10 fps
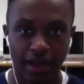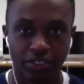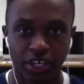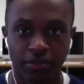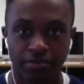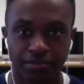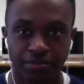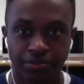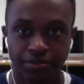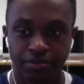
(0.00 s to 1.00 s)
Image
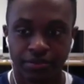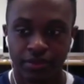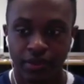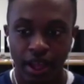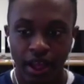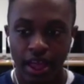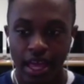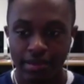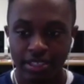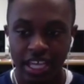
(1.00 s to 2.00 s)
capture.
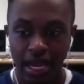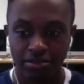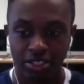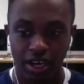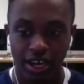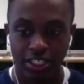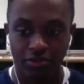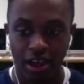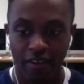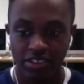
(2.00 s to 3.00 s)
Image
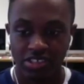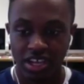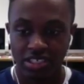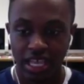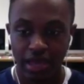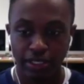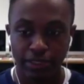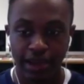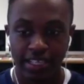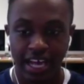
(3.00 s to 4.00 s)
capture is a way of
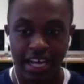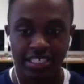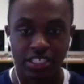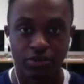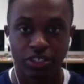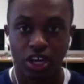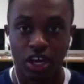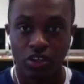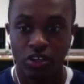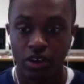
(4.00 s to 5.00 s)
inserting image-based
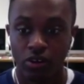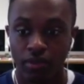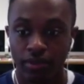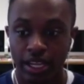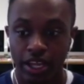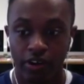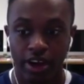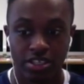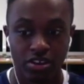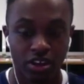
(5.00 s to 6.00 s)
assets which aren't
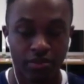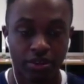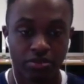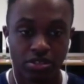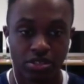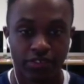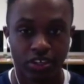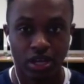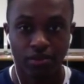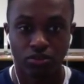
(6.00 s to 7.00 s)
commonly created on
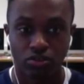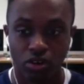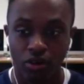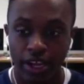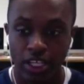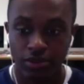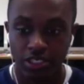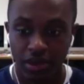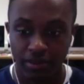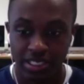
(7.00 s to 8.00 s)
computers. For example,
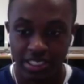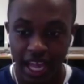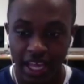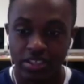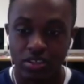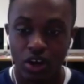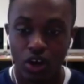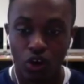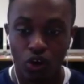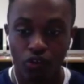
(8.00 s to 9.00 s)
drawings which can be
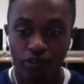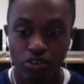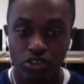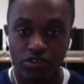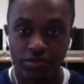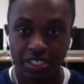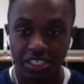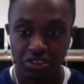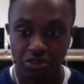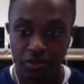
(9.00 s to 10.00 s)
scanned, or
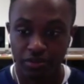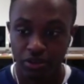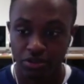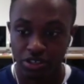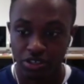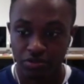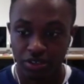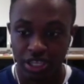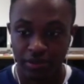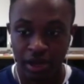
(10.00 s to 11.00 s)
photos from digital
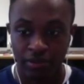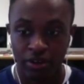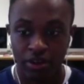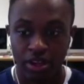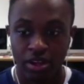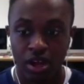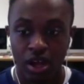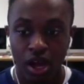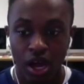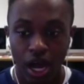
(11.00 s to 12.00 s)
computers which can be
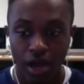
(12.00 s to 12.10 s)
uploaded.